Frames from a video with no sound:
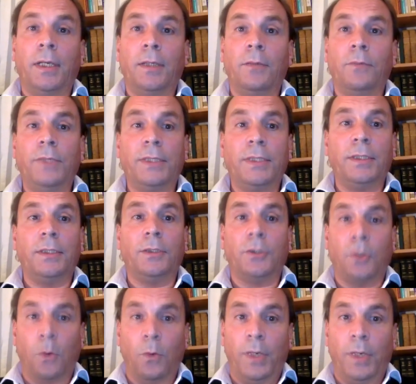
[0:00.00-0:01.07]
uh, recently
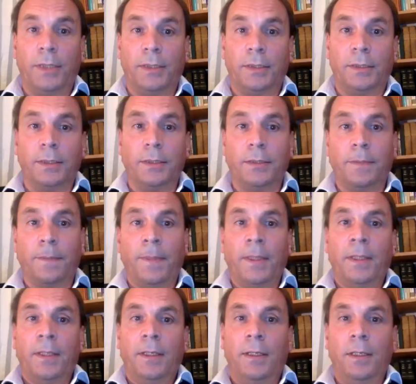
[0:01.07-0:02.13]
co-edited
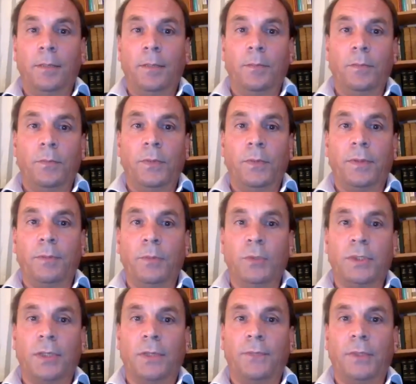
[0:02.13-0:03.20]
um, with
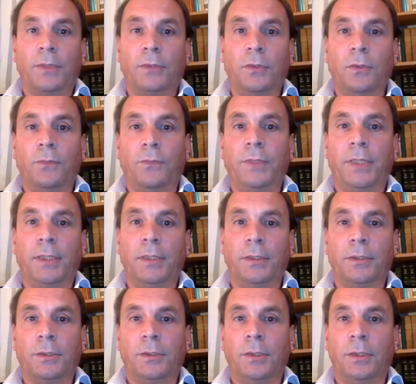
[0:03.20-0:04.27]
Mustafa Kurfi
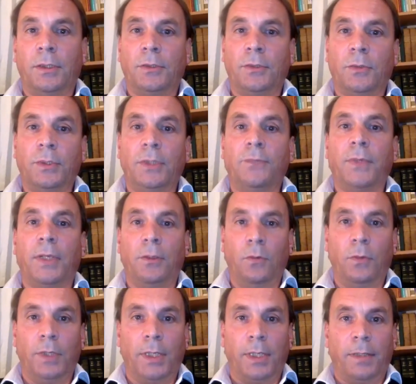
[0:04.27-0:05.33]
and uh, Toyin
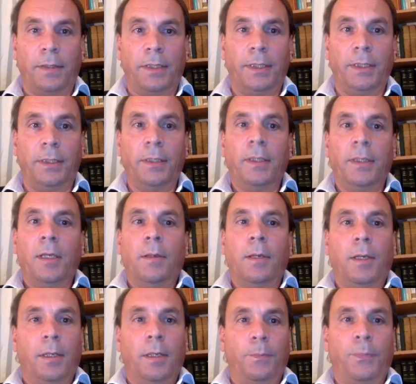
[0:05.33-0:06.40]
Falola, the
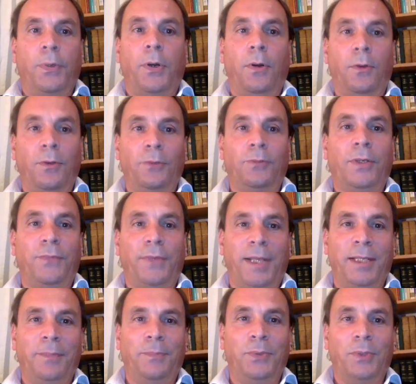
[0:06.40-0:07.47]
um, Palgrave
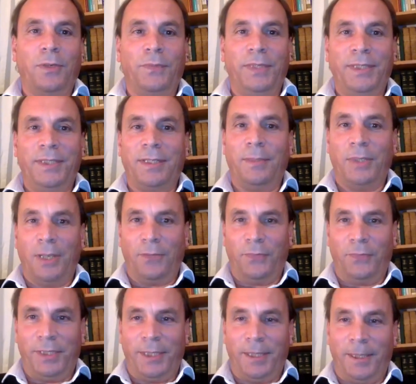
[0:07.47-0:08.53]
Handbook of Islam and
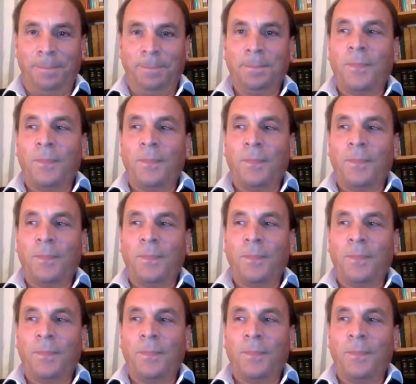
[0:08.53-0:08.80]
Africa.